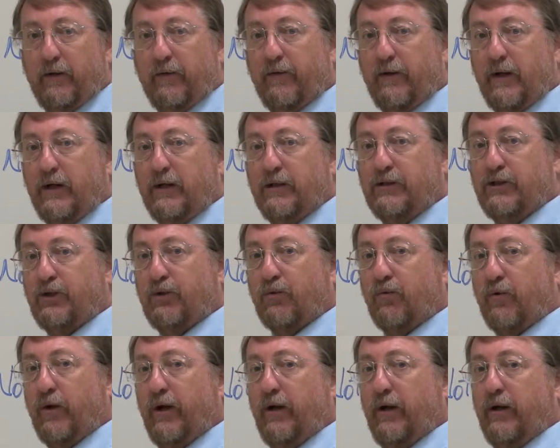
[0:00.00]
These
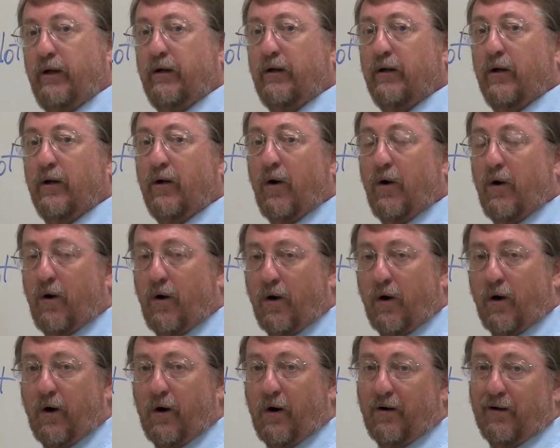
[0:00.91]
three
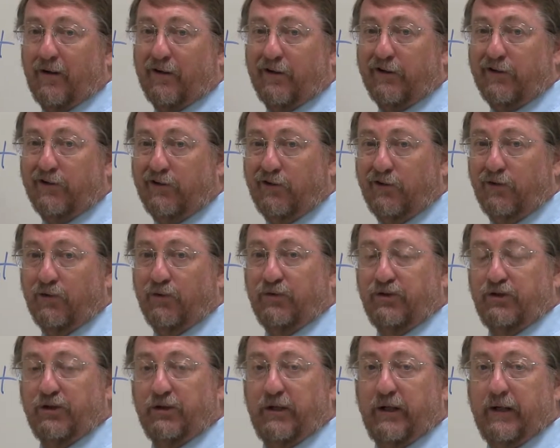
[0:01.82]
are
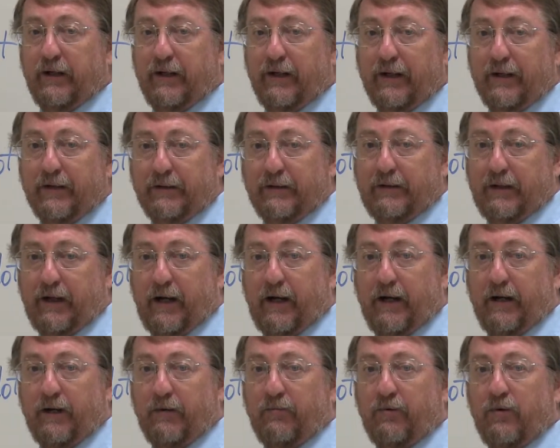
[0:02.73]
usually
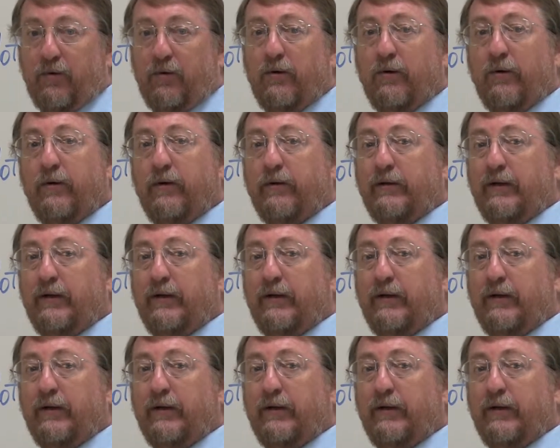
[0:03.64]
insoluble.